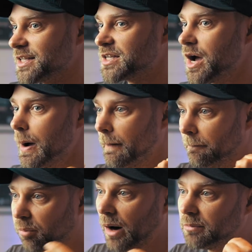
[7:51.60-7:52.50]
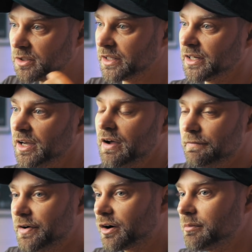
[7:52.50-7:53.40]
is bubbling,
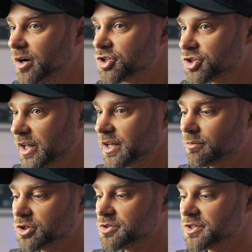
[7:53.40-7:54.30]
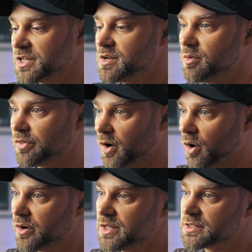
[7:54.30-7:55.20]
very much like what you see with
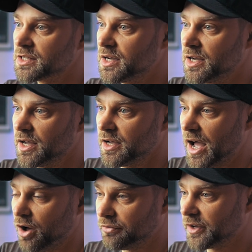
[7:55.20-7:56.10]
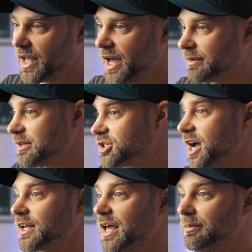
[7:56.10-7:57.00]
Otis, Alpha Academy,
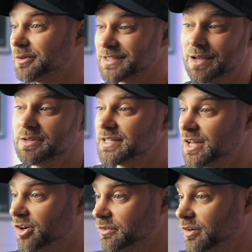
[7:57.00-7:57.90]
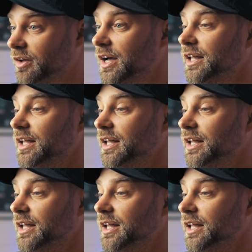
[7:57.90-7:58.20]
Chad Gable, Sami Zayn all involved.